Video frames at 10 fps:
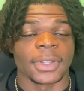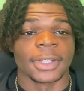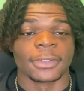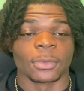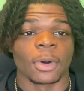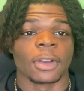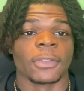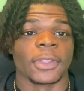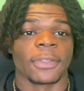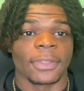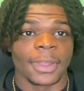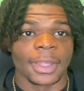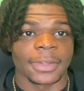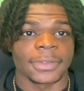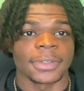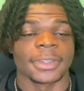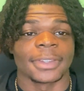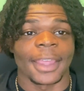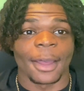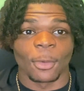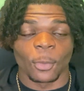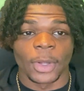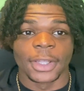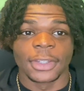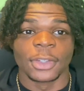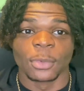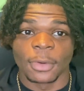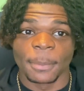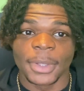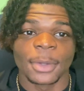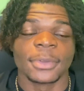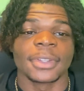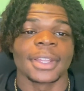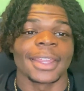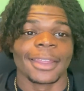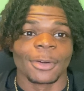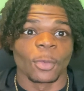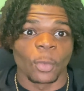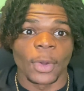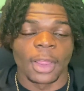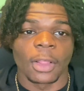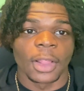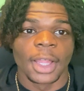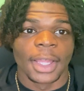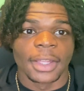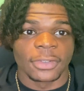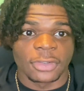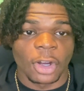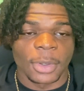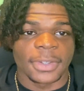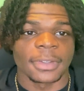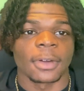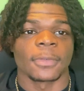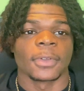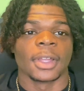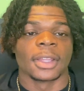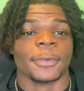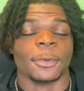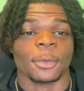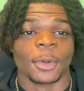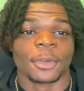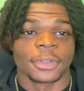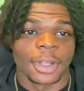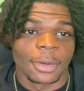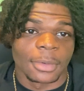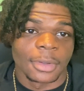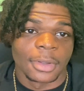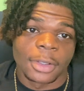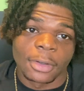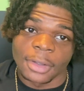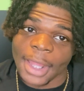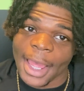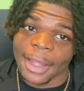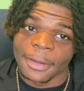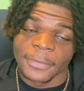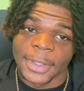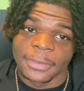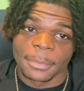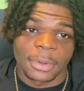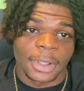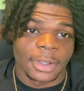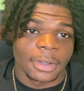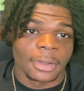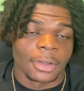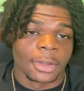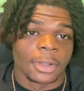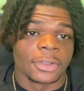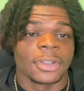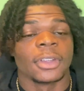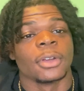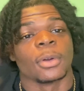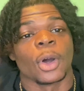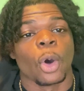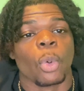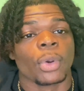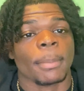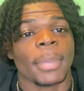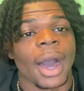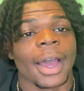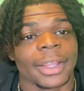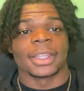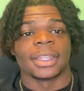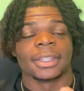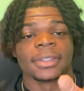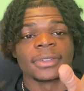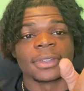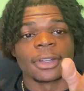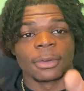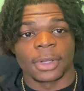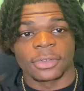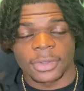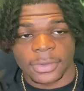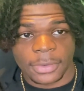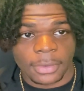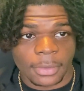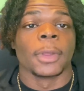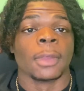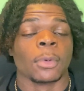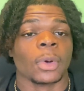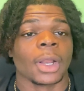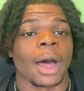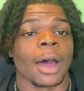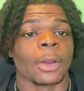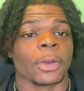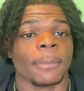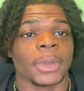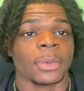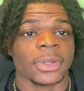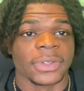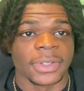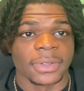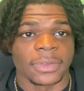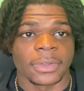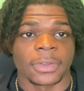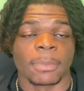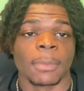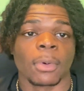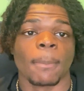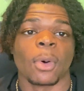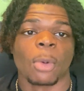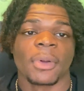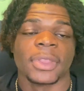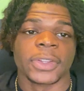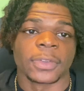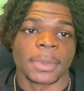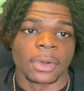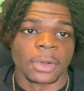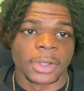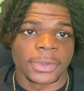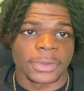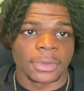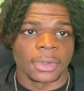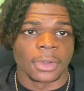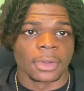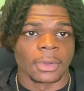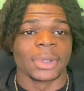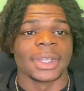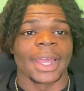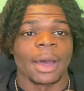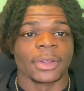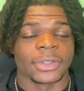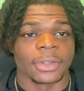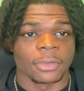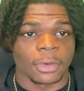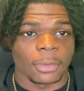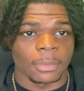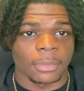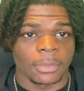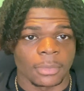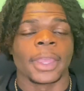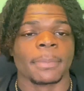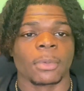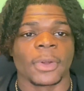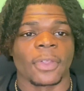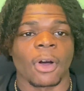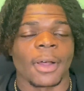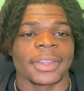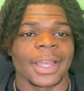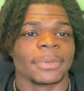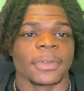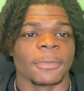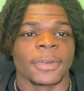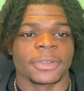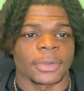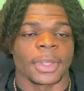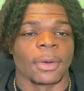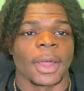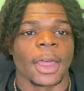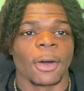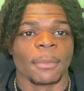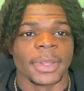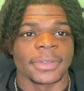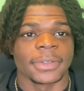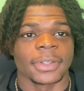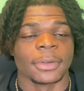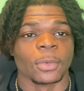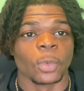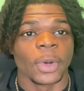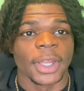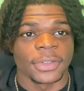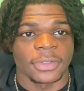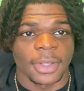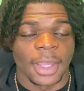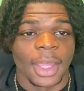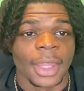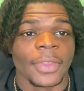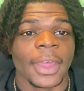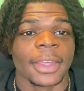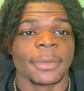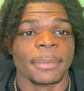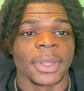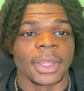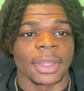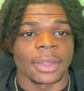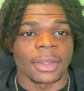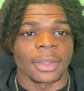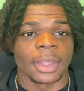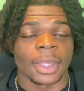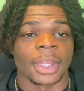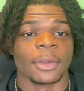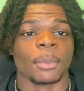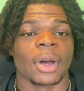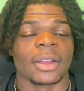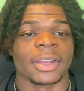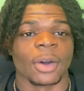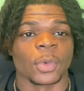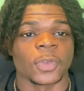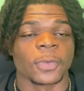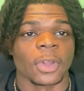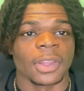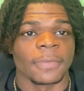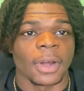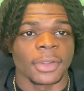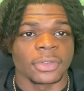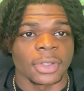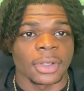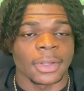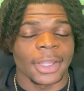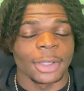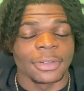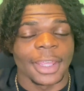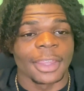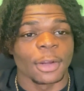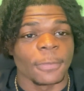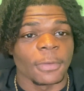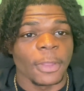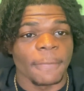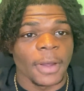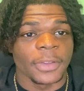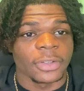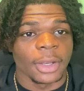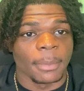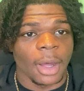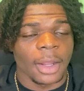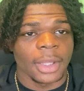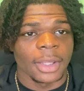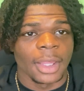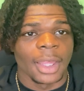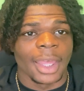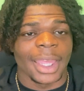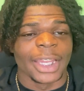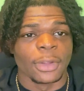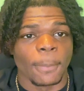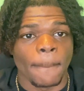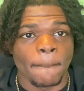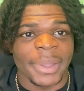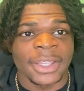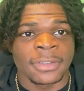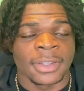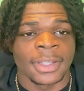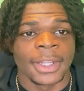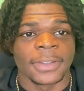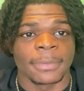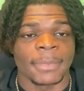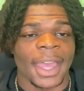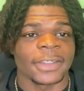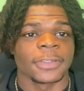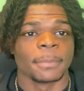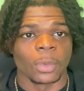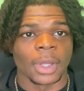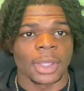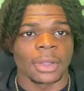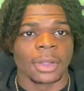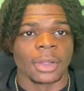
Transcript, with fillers: It is one of the things that when you abuse it, it will show itself. Food will show. Your lack of discipline to your own body is egregious. People with autoimmune diseases, people born with disabilities, Down syndrome, people with all types of physical ailments could wish they could be in a body that was fully functioning. And you take your fully functioning body and you binge it to this massive weight.